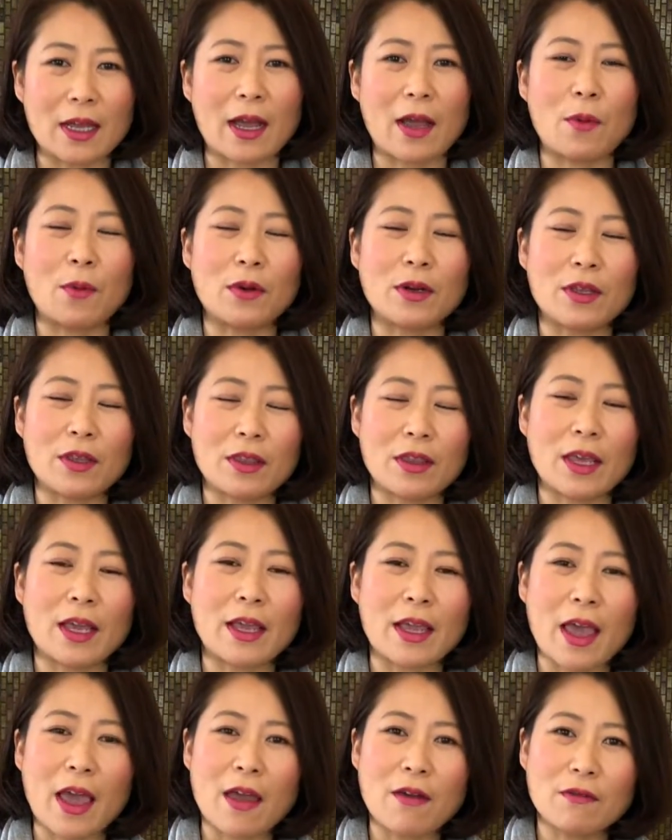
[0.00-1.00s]
I want to
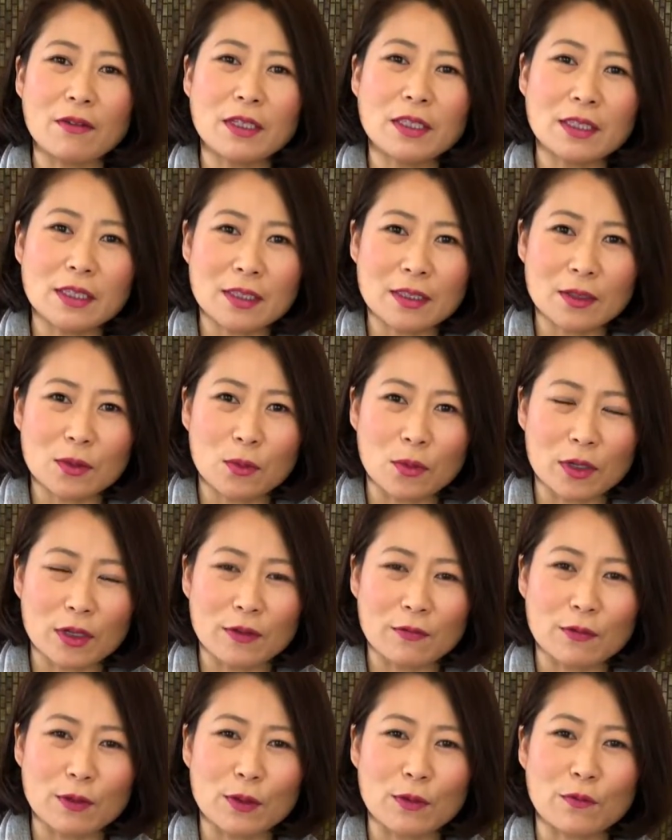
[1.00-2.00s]
thank every single one
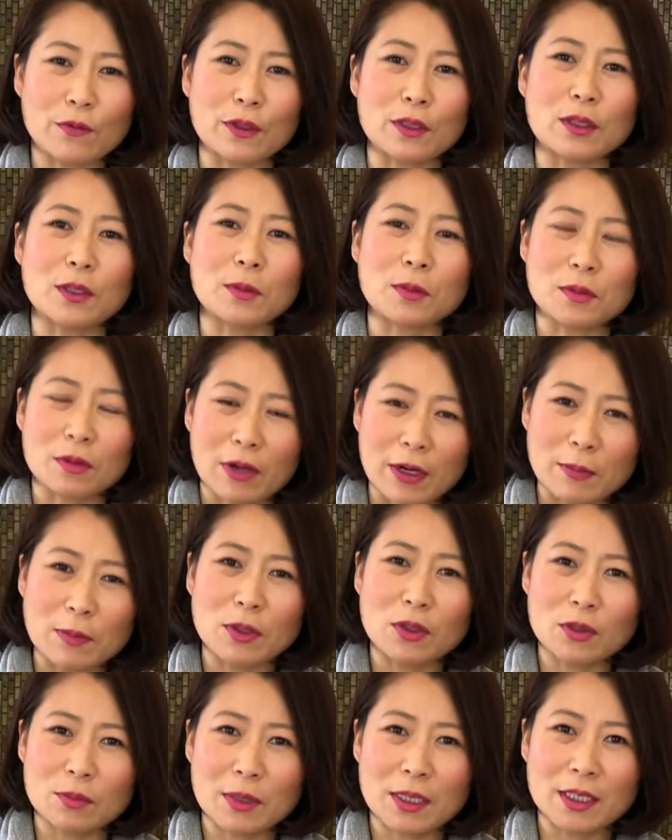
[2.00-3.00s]
of you for
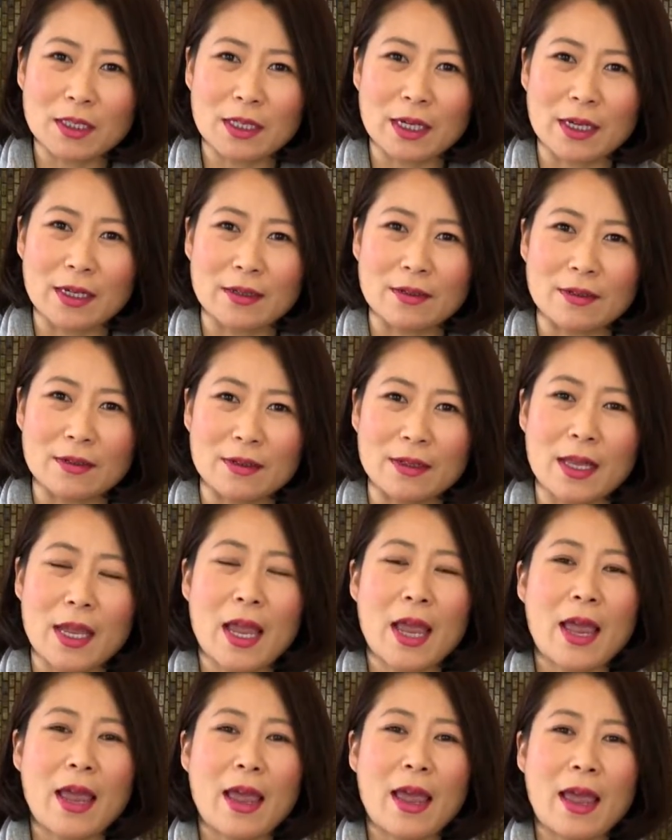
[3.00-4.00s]
subscribing to my channel
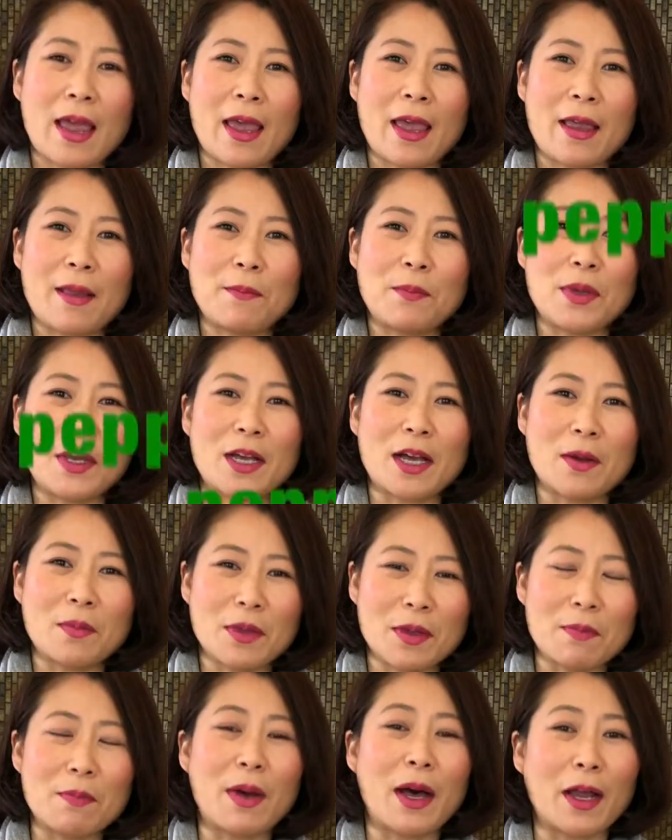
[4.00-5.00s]
and
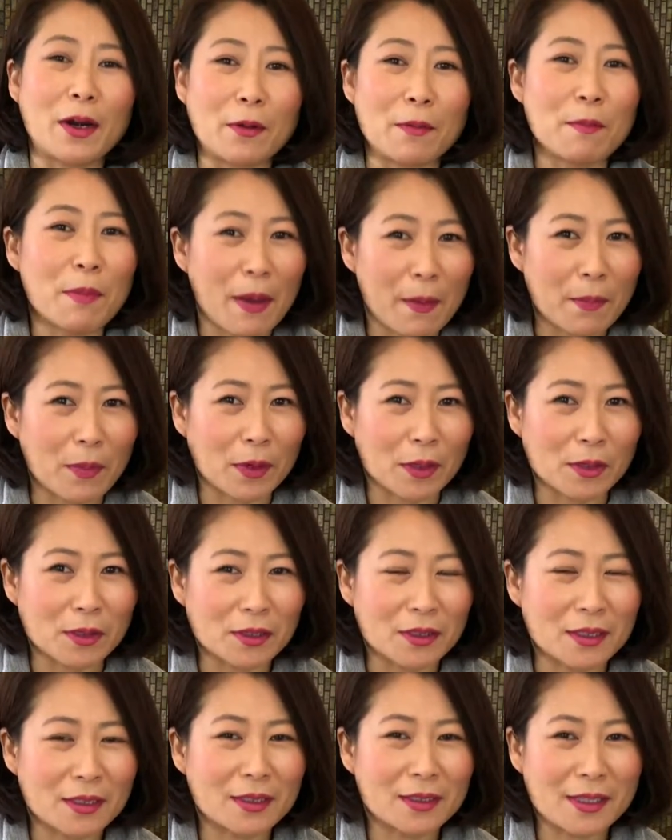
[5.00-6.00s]
becoming Modern
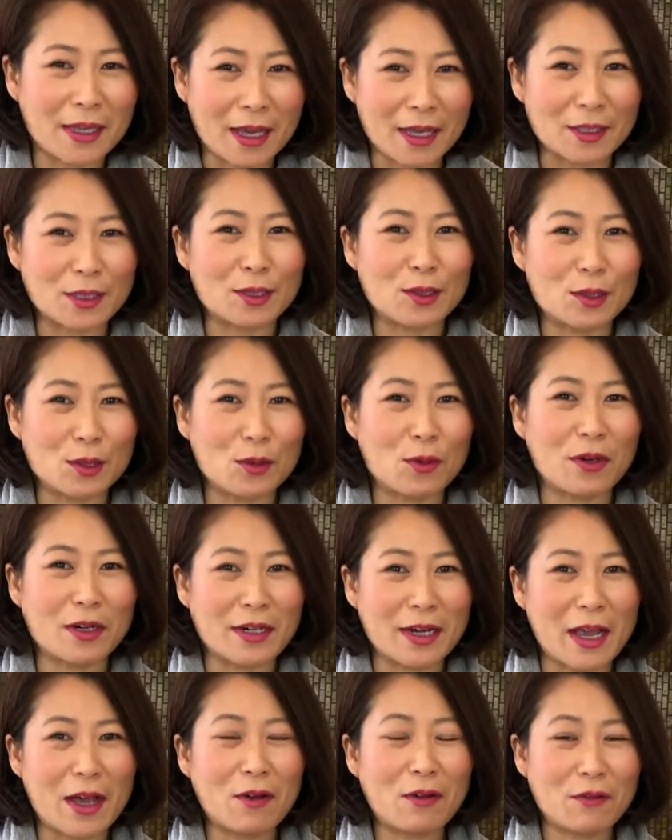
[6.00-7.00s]
Peppers. Yes, you
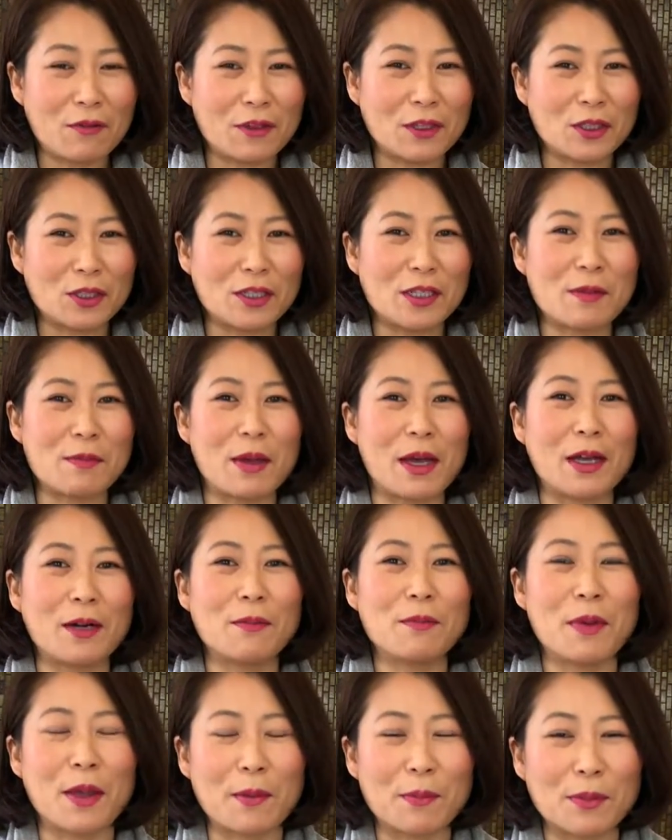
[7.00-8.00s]
are now officially
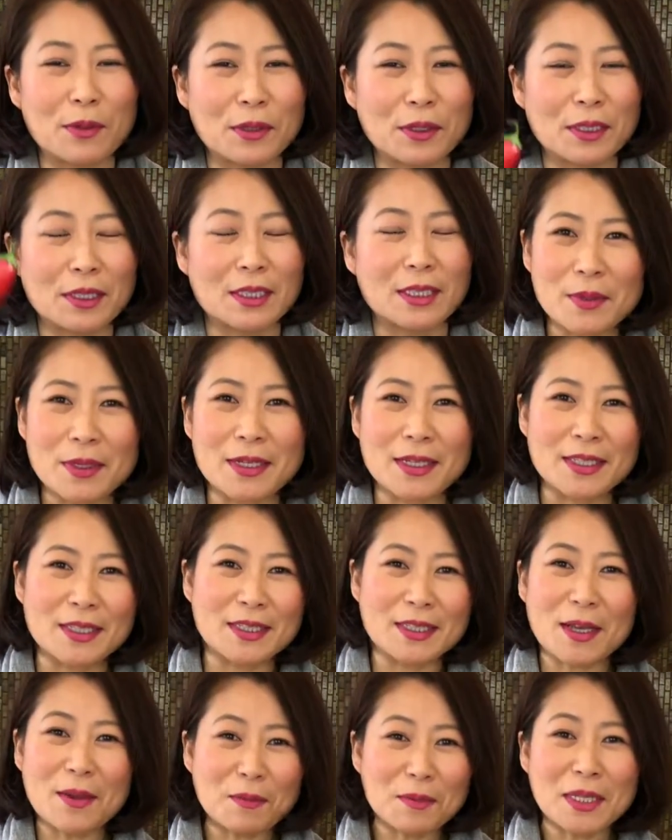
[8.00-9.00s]
Modern Peppers because
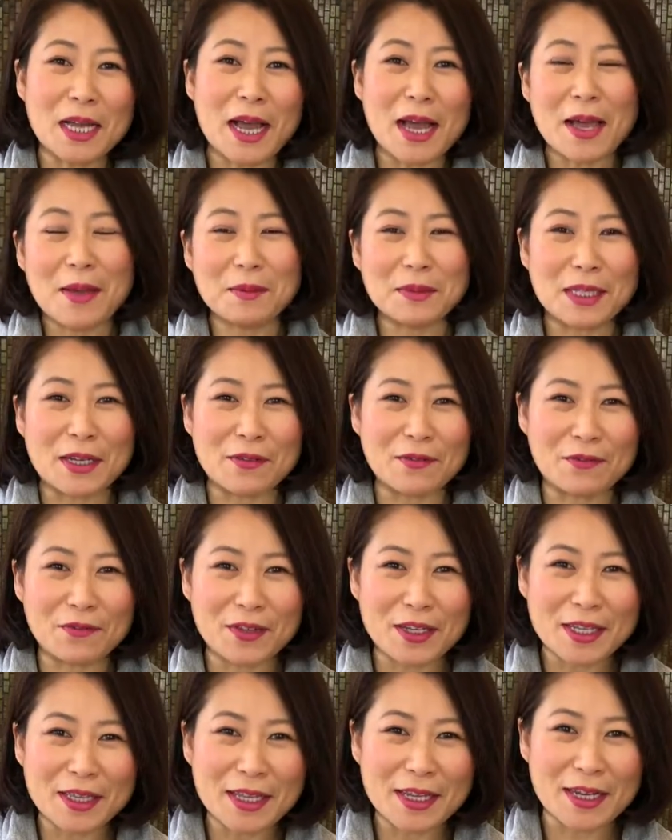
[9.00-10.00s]
sometimes I
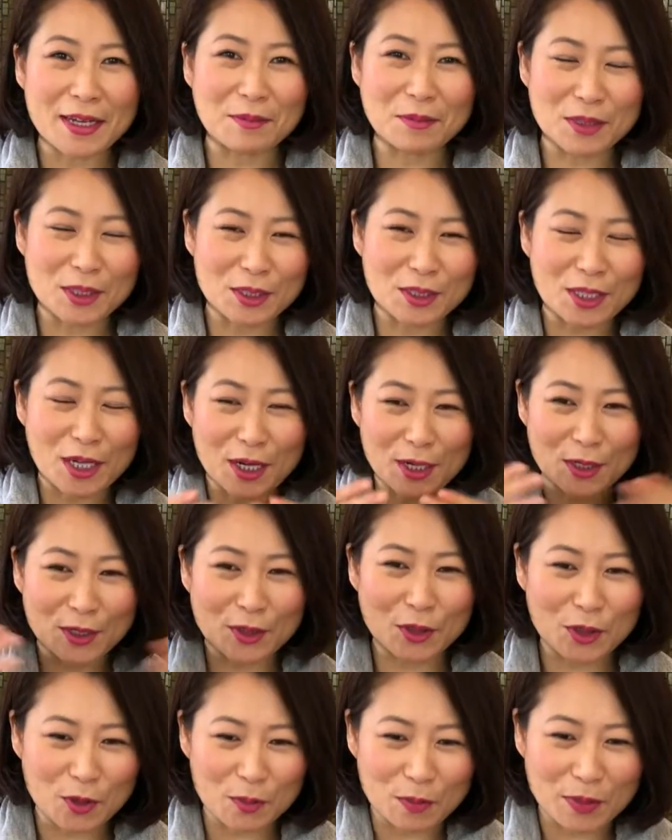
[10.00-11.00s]
feel like I'm just
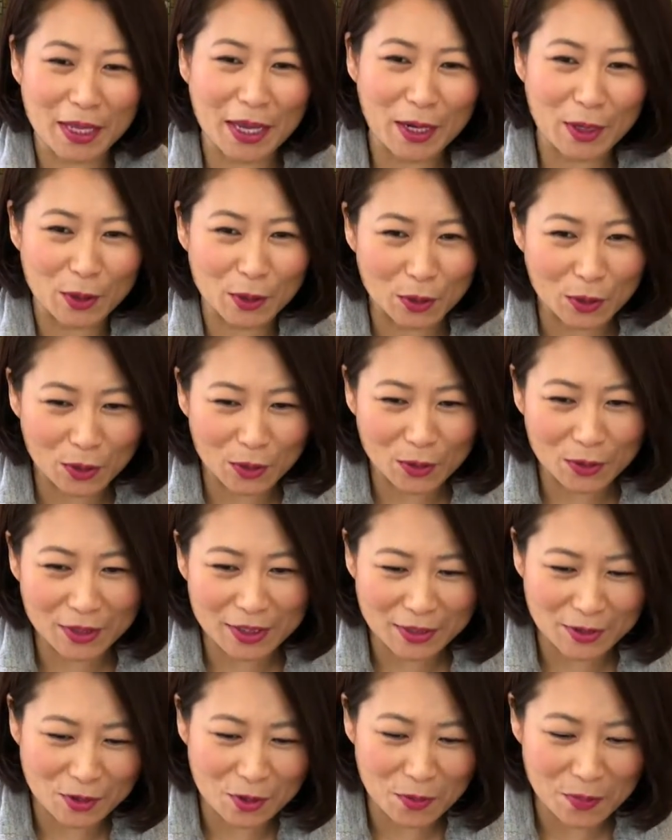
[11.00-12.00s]
talking to a black hole
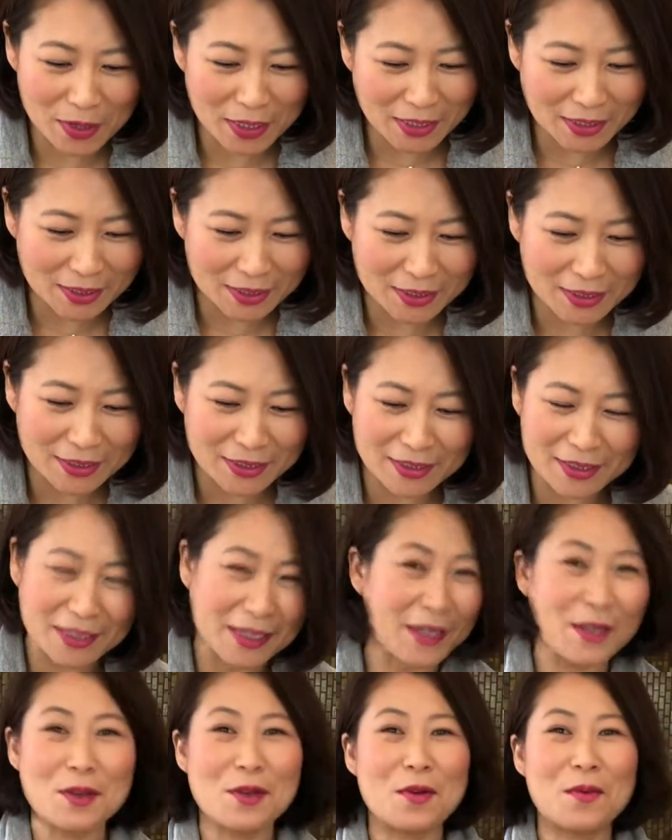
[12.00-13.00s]
and nobody's
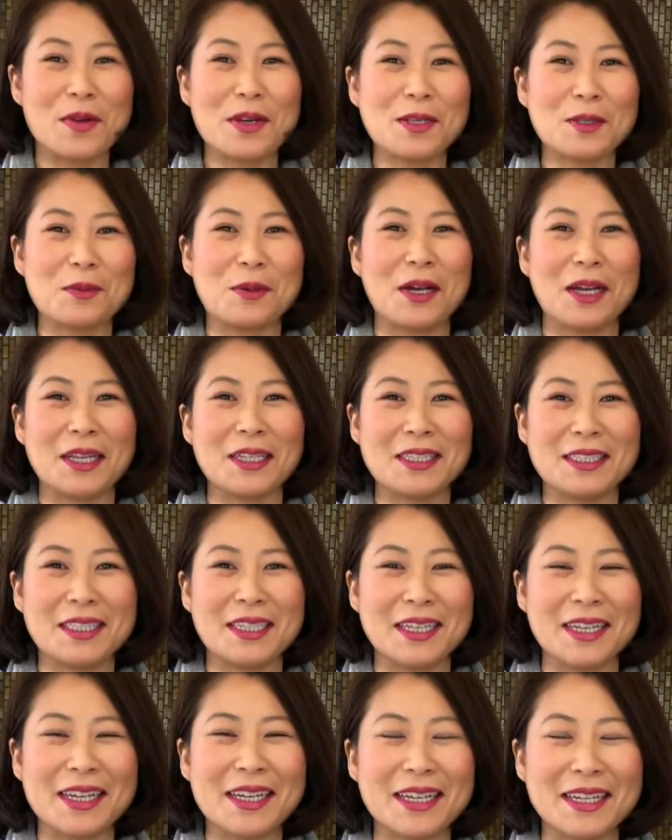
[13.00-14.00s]
listening, nobody's
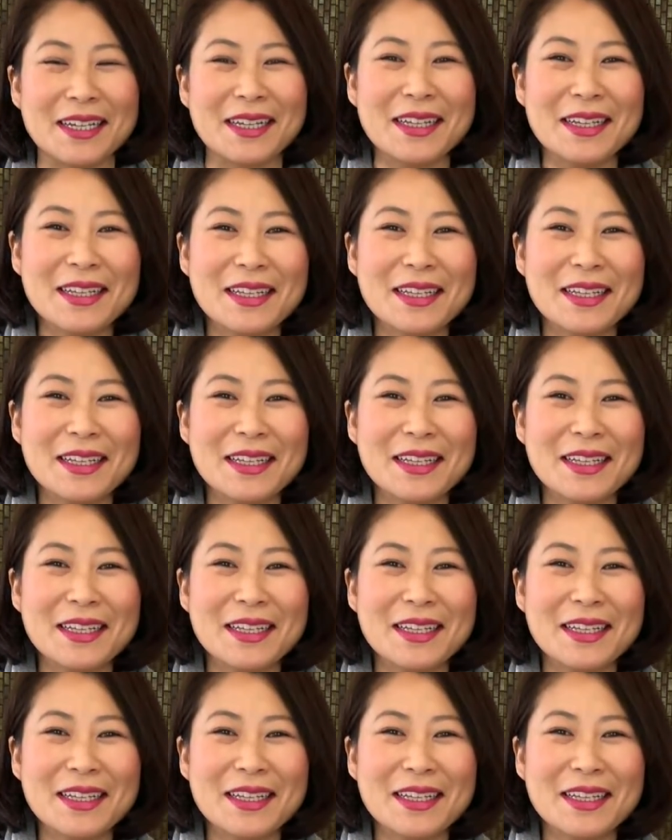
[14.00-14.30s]
watching.